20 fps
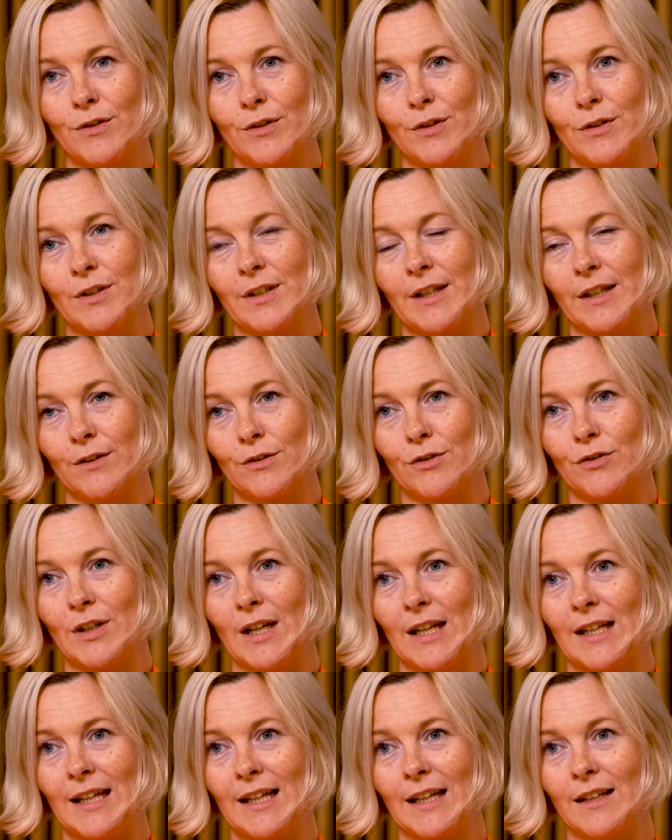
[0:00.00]
rural skills
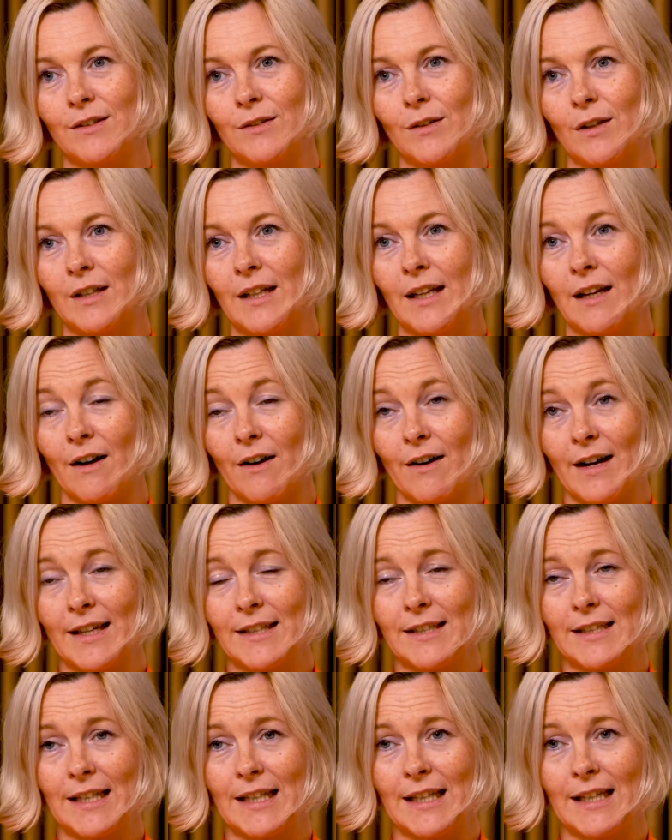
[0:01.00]
training, so an
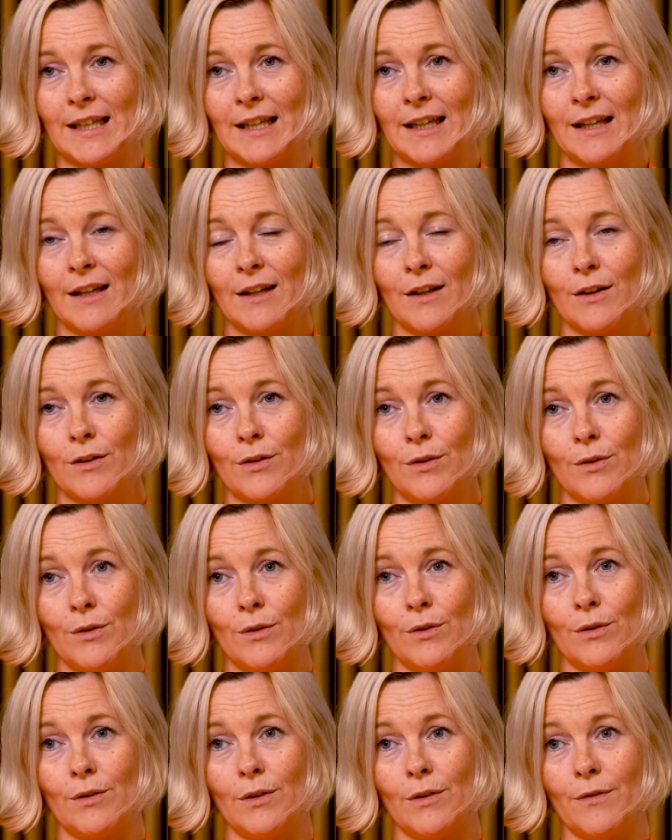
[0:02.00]
ARST
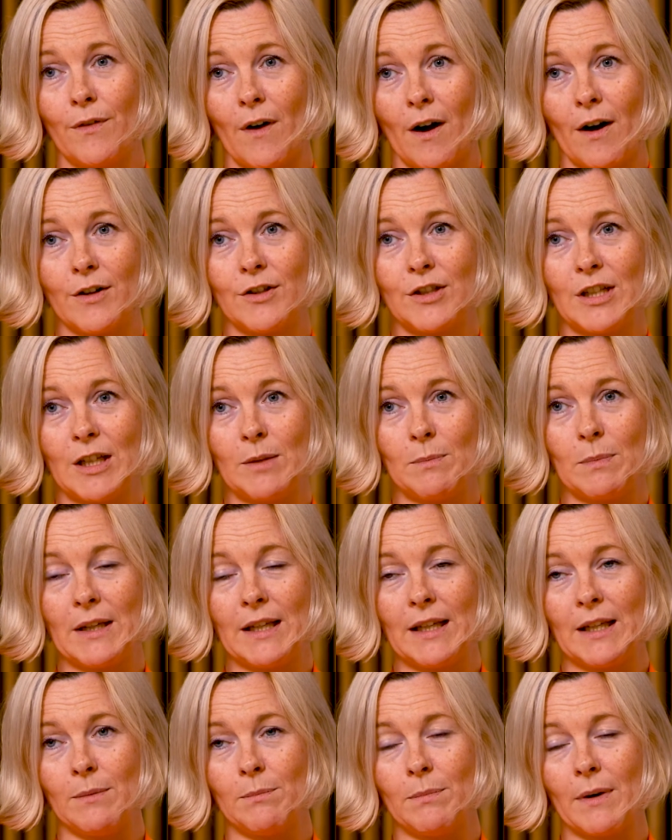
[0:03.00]
through the FAR
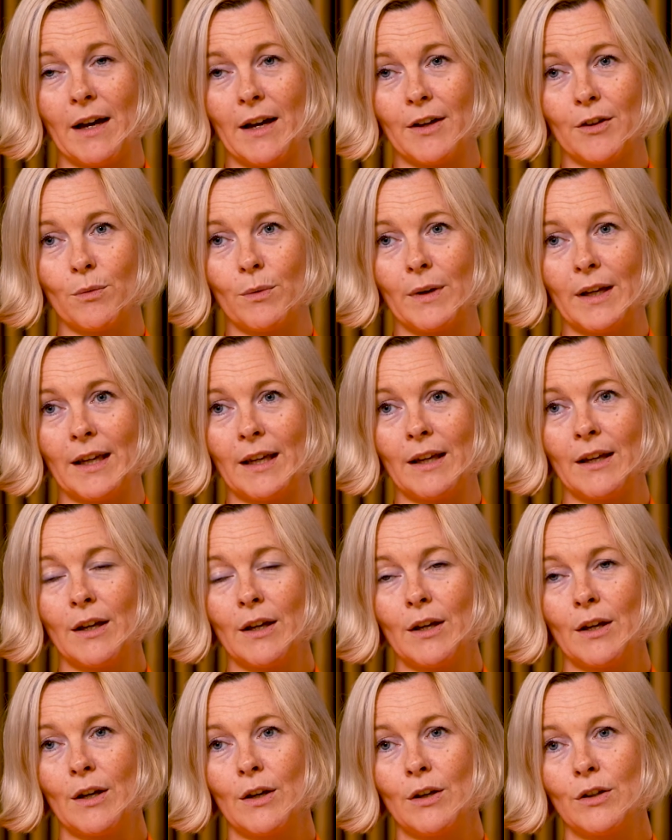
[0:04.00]
GP pathway,
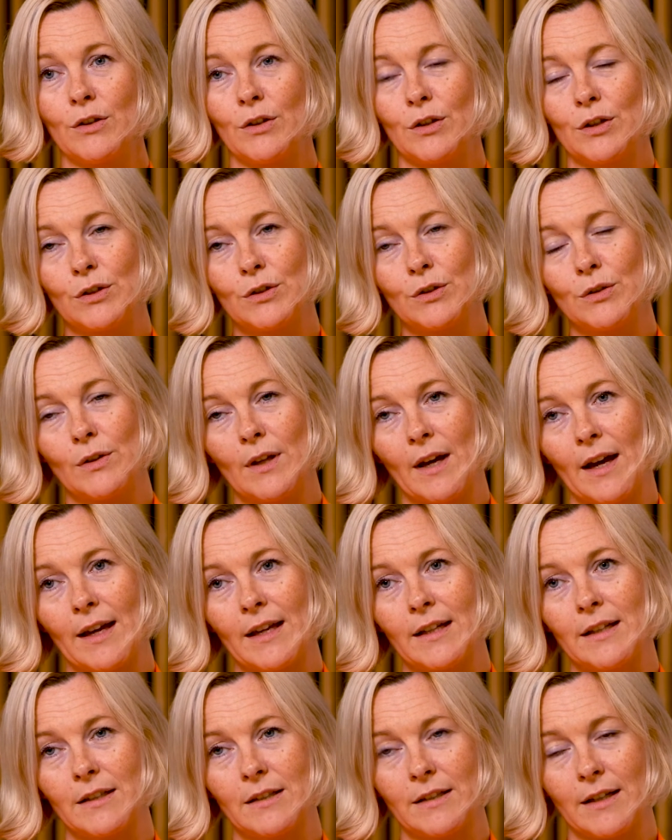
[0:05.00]
you could do that
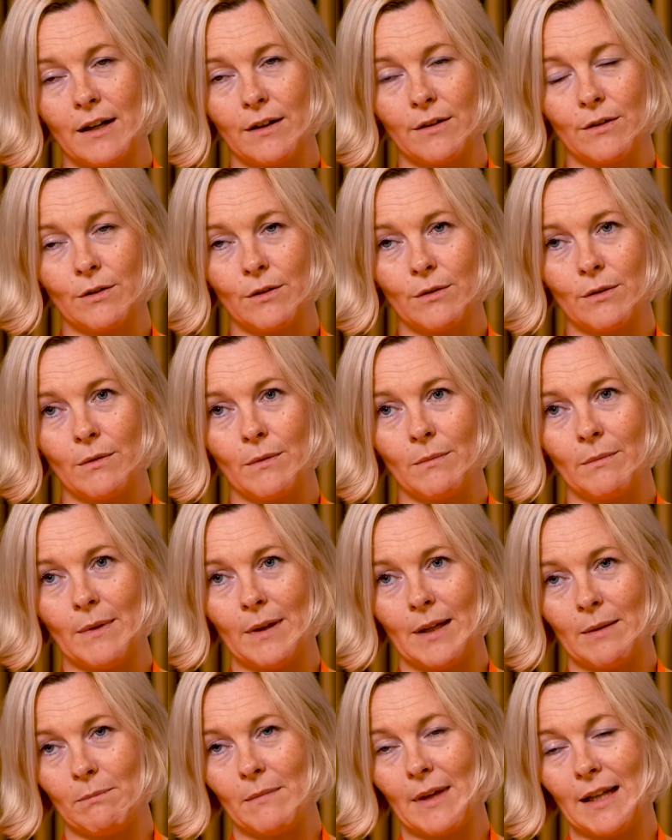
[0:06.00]
in internal
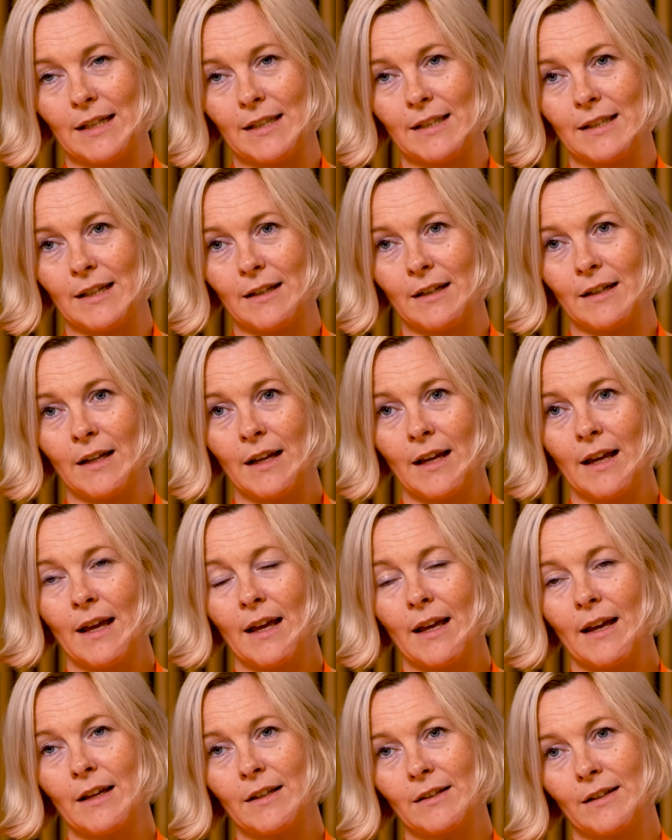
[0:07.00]
medicine,
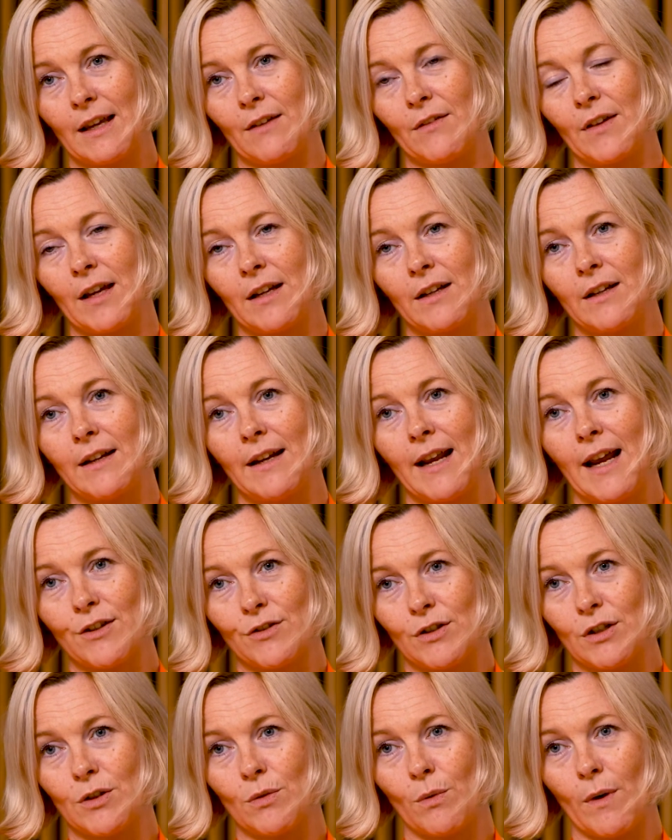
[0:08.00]
giving an
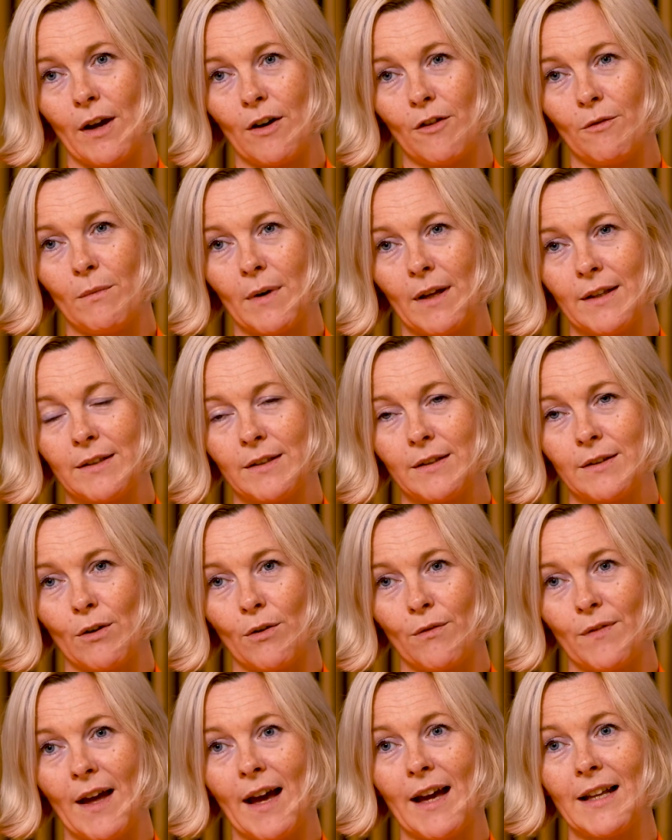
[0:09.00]
extra 12 months
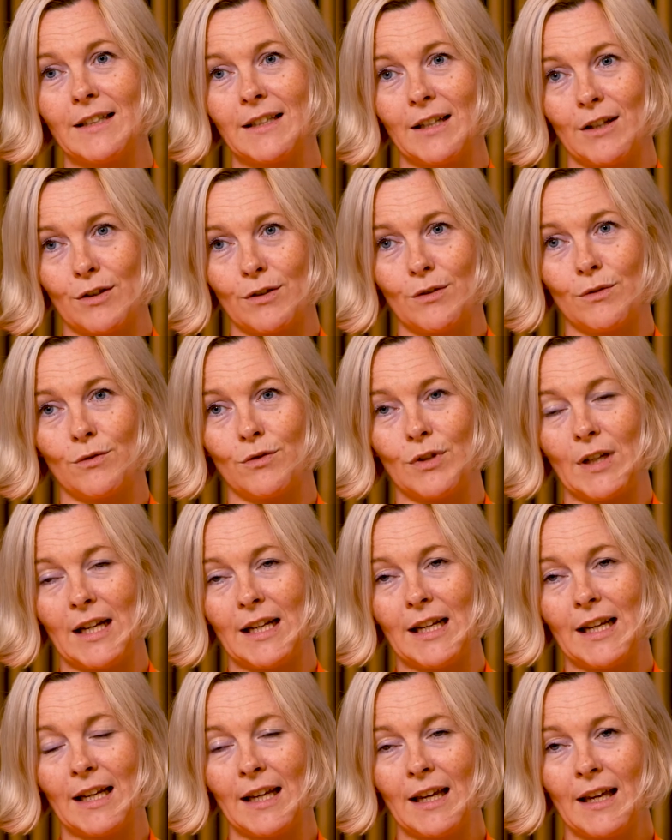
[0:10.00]
of that additional
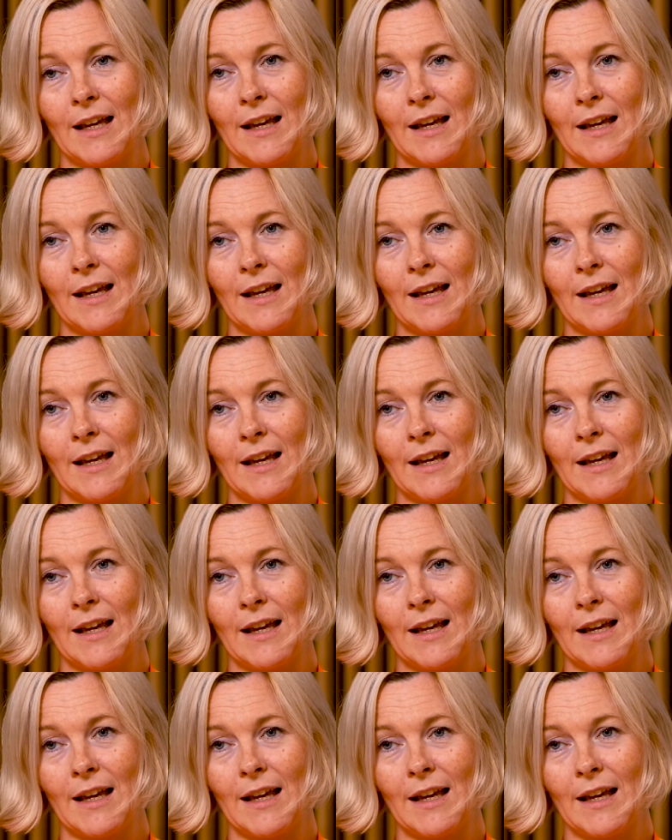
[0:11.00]
training.